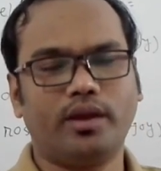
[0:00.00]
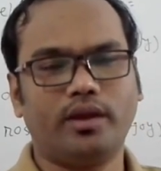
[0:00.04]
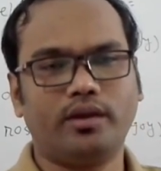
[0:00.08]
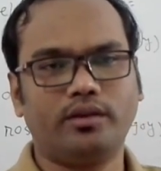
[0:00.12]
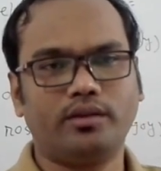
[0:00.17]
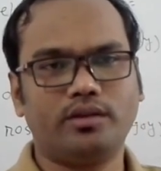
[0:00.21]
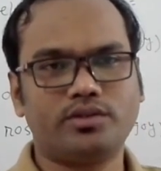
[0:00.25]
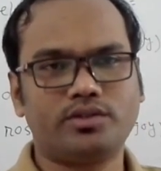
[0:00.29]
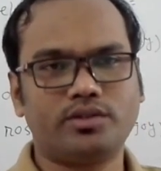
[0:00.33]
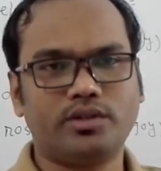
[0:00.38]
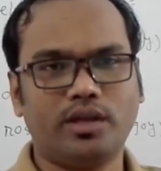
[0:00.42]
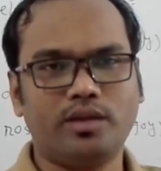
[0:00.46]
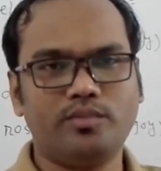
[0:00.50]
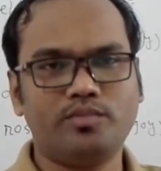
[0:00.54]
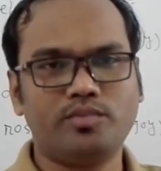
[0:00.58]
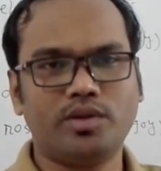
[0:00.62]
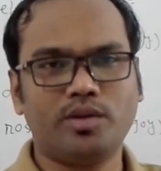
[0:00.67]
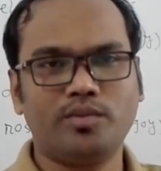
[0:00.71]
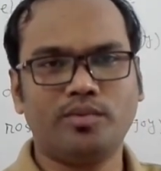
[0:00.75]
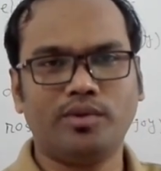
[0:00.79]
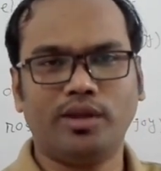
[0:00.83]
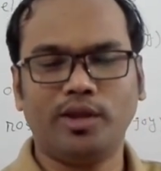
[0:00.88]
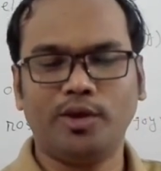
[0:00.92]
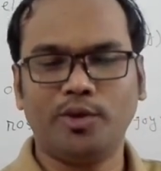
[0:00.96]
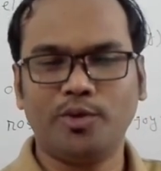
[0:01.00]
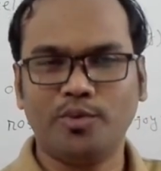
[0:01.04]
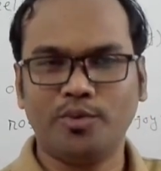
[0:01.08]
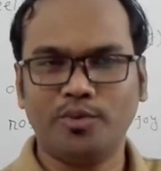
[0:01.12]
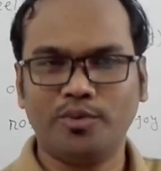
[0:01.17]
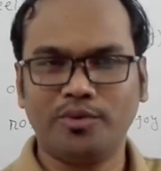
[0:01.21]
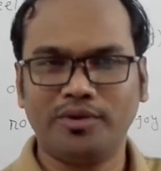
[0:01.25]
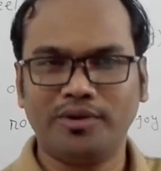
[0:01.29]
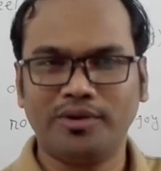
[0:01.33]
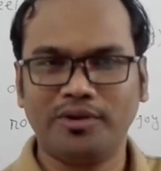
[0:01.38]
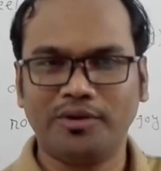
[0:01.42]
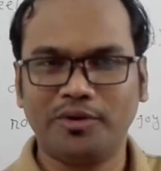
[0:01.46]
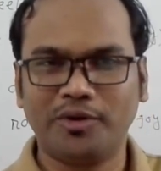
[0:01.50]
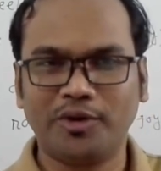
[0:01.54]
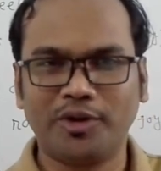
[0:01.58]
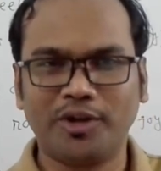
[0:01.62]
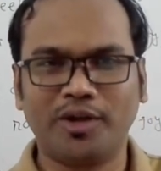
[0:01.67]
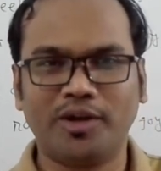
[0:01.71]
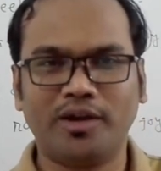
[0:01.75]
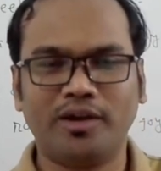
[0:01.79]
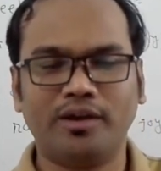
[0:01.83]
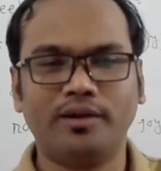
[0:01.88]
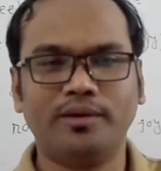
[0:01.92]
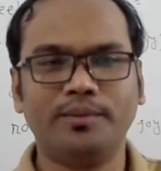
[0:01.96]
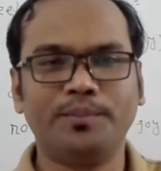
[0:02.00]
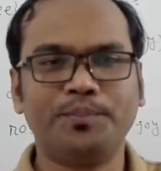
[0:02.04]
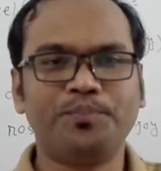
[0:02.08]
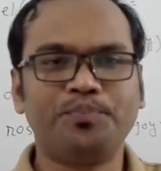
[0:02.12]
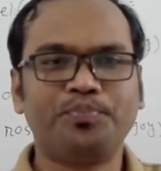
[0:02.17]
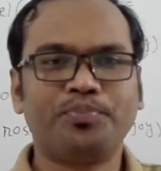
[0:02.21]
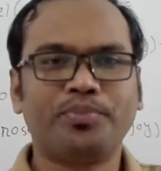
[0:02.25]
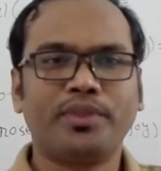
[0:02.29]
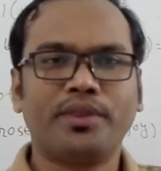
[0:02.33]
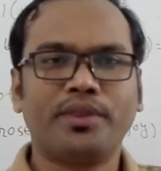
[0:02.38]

At the same time, you gonna